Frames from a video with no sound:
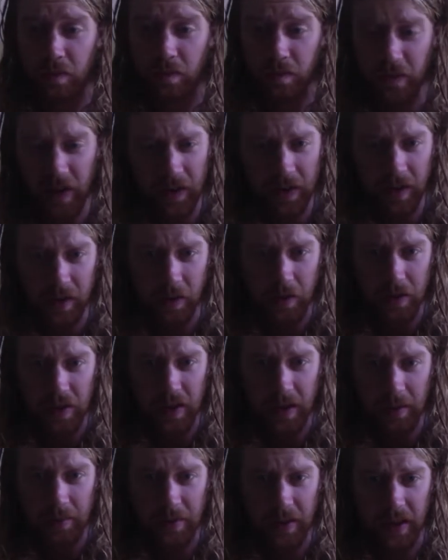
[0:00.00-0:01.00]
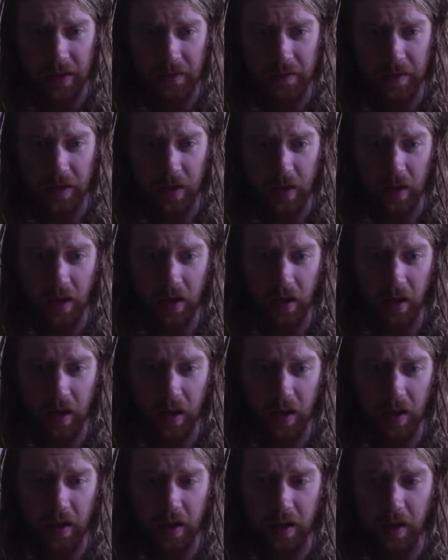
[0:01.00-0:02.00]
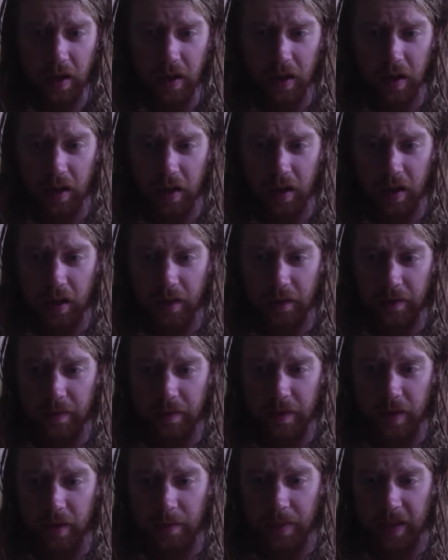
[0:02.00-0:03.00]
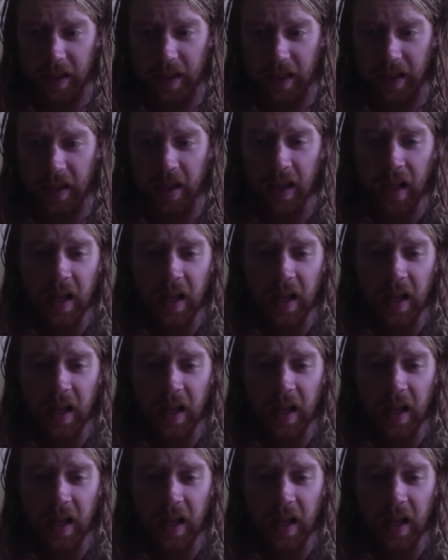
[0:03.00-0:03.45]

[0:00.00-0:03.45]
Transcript: very close up to him for a lot of the beginning.